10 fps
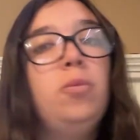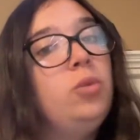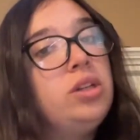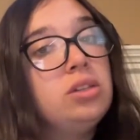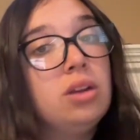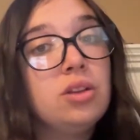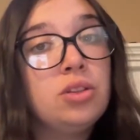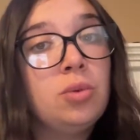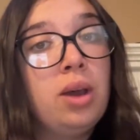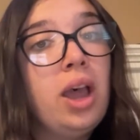which is
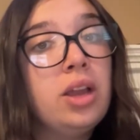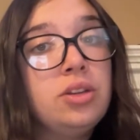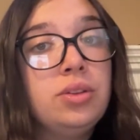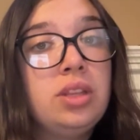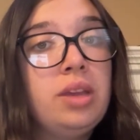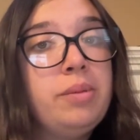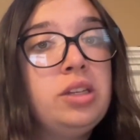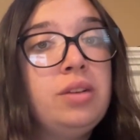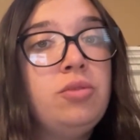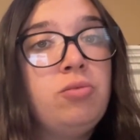also why I chose the image
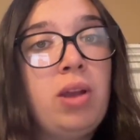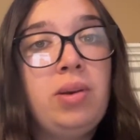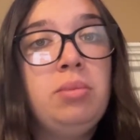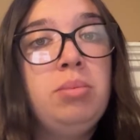of drowning,